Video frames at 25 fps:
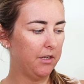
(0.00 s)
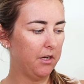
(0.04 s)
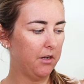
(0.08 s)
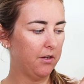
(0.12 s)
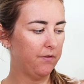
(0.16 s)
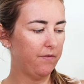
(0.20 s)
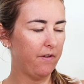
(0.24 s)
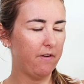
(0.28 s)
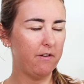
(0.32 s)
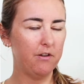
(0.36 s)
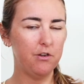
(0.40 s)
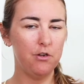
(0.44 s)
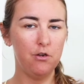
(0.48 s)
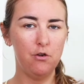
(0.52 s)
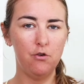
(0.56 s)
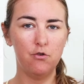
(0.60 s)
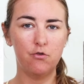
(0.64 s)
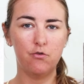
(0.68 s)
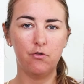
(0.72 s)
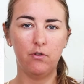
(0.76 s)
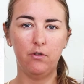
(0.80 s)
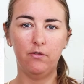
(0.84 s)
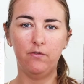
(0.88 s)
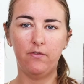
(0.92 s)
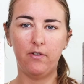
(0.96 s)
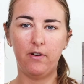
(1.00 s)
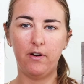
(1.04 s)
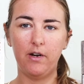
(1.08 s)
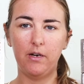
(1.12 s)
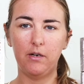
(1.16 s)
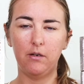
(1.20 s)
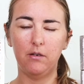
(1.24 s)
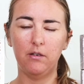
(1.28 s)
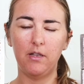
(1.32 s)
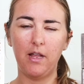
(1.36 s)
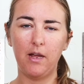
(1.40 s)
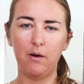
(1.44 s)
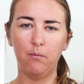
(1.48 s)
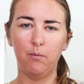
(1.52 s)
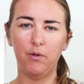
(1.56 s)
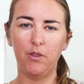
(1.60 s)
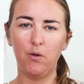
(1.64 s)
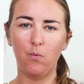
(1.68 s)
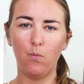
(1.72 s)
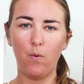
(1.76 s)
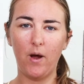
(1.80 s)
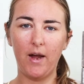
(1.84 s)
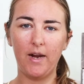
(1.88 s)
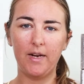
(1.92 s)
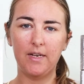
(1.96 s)
You know, it's very neutral, very like with
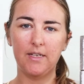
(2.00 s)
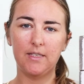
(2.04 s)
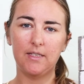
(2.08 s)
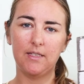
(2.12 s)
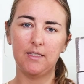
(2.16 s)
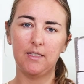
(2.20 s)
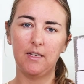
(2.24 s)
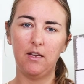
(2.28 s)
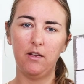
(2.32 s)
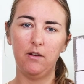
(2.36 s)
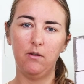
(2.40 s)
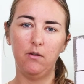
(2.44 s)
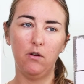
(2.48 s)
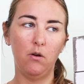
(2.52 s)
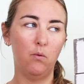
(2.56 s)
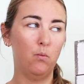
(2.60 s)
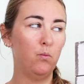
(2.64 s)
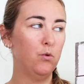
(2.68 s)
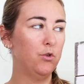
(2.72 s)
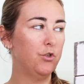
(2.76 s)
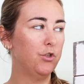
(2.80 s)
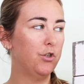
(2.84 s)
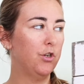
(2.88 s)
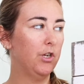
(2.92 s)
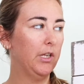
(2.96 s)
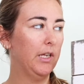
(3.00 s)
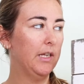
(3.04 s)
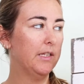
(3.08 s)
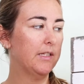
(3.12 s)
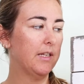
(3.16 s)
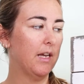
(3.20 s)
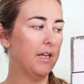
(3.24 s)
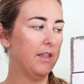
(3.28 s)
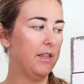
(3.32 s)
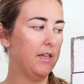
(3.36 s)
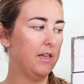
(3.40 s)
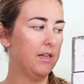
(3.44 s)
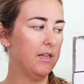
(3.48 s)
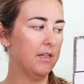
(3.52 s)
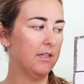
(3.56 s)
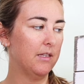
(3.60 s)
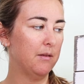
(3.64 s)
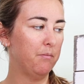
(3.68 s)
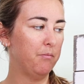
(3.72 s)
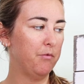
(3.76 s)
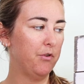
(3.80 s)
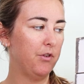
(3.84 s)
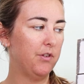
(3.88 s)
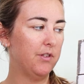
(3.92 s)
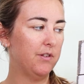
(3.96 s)
the whites and wood colours. I think it's
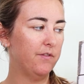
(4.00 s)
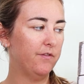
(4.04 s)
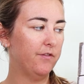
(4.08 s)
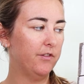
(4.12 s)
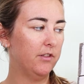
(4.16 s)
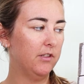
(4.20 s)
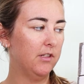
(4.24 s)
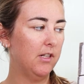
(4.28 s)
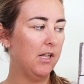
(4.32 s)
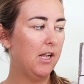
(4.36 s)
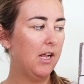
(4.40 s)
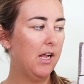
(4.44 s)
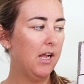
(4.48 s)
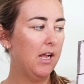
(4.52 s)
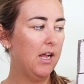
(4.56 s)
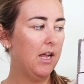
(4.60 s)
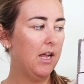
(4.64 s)
beautiful.